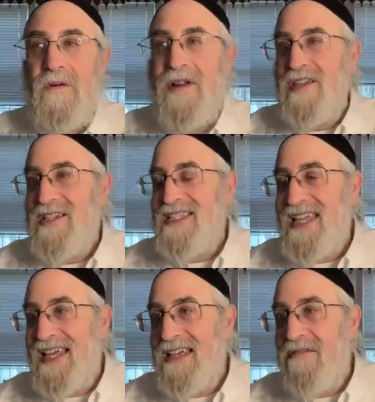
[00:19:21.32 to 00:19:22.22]
Or he could
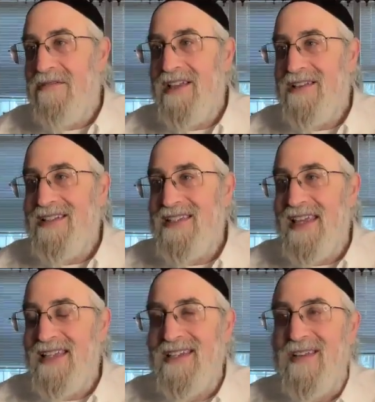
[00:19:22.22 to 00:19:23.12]
say,
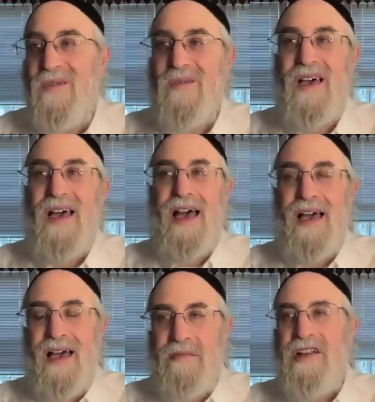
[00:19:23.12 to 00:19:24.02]

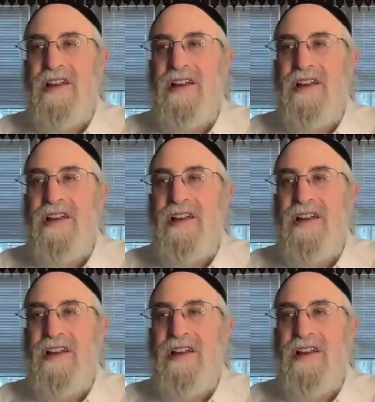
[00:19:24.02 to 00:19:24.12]
I'm